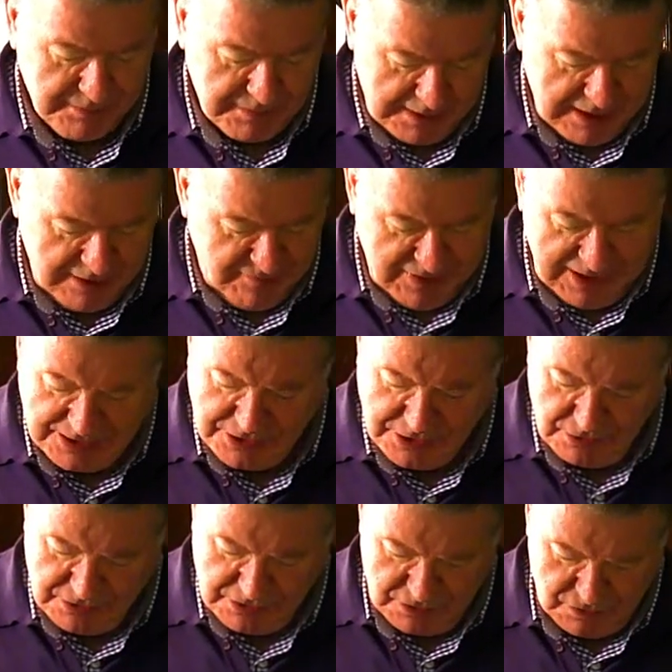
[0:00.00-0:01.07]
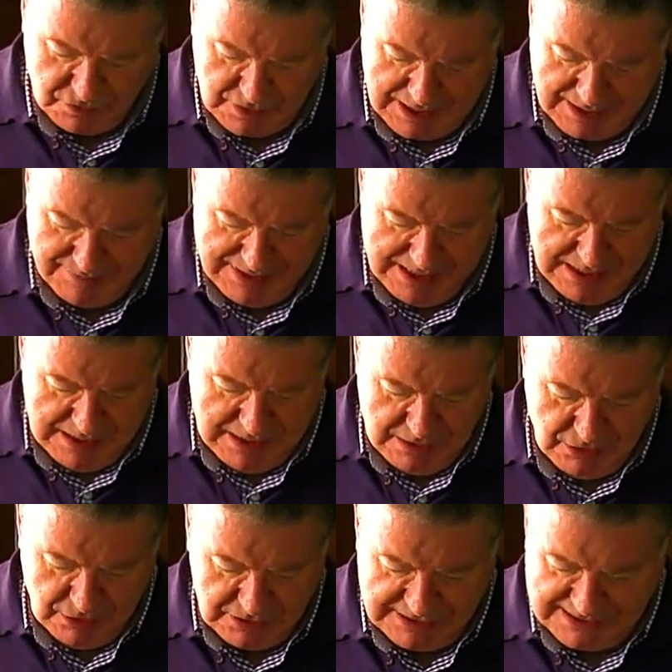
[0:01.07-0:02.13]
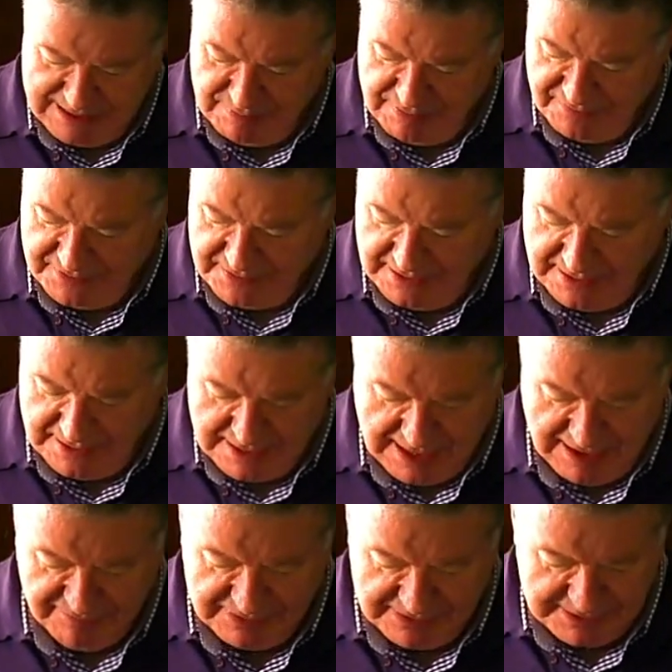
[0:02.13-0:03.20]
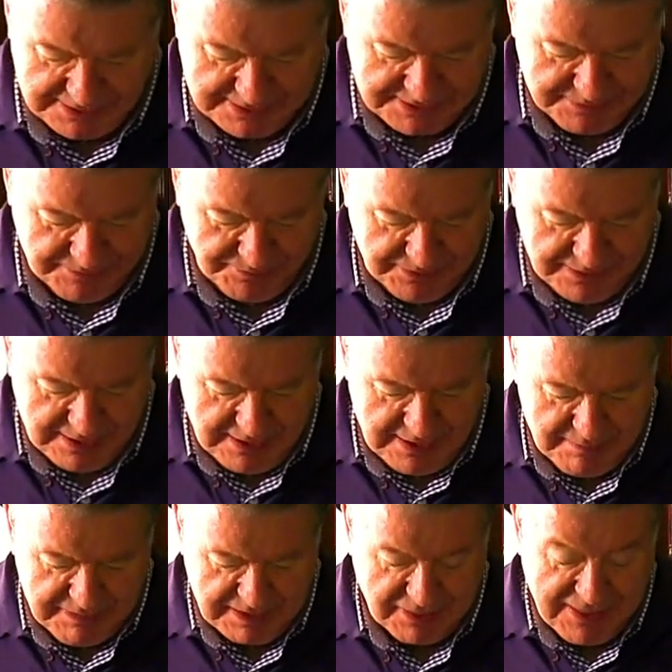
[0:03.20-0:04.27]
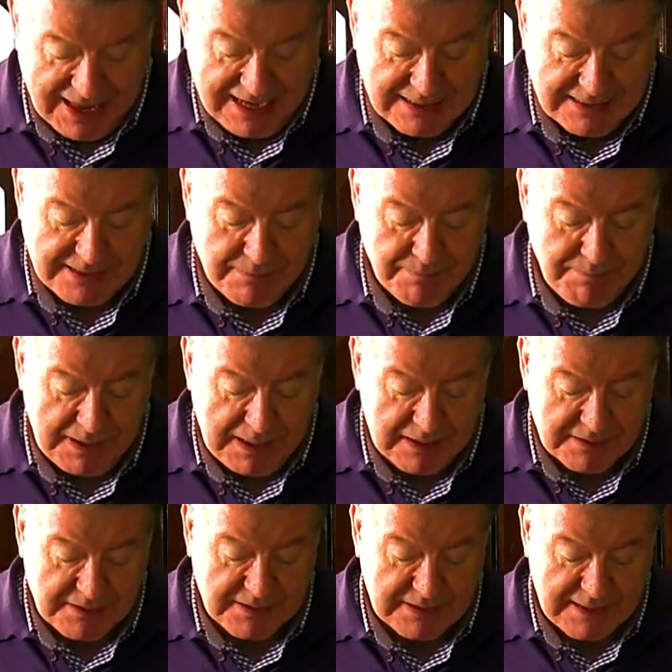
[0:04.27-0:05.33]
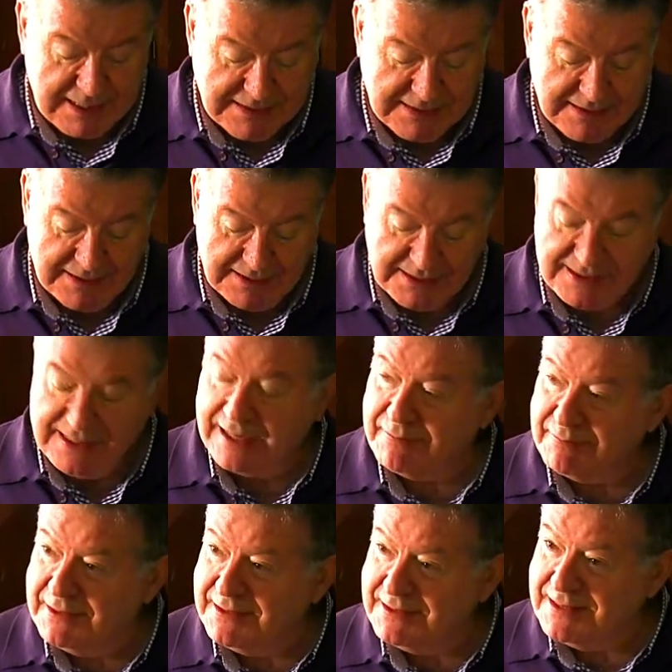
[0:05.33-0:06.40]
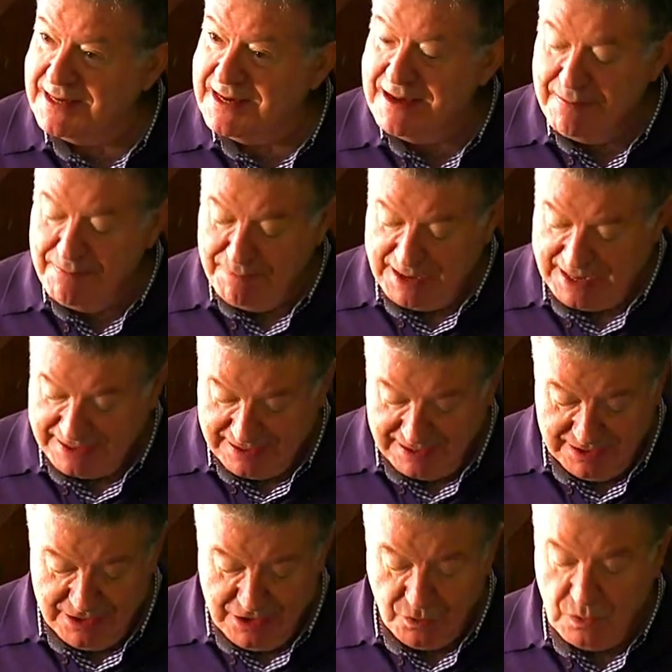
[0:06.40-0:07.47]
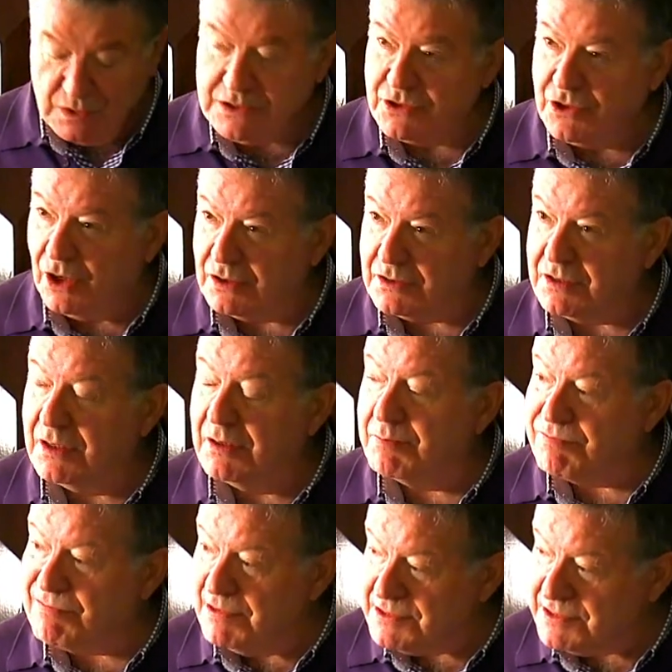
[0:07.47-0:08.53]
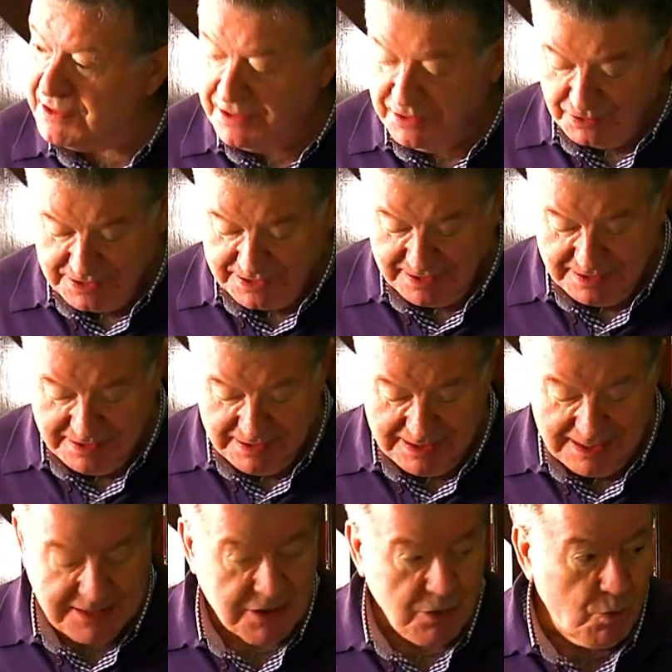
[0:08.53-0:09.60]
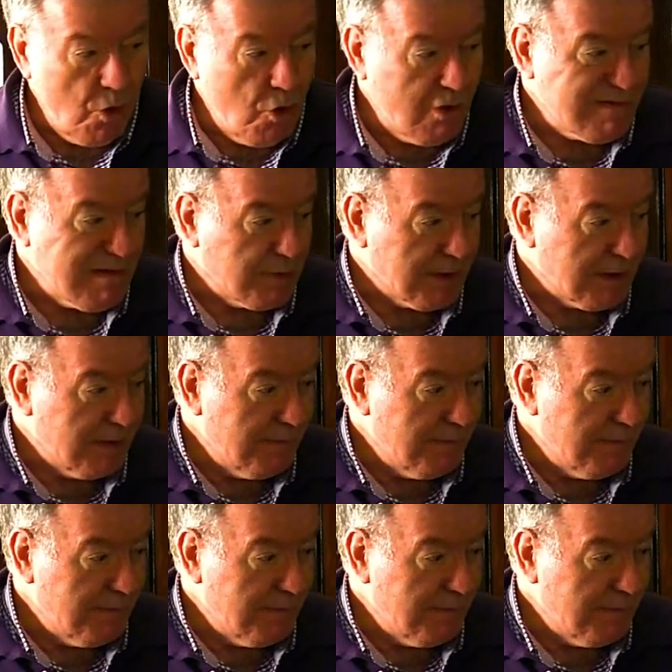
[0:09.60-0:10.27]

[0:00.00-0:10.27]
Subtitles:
I invite you to look at some of the evidence. But thanks in part to Kastner's statement, Becher was not prosecuted as a war criminal.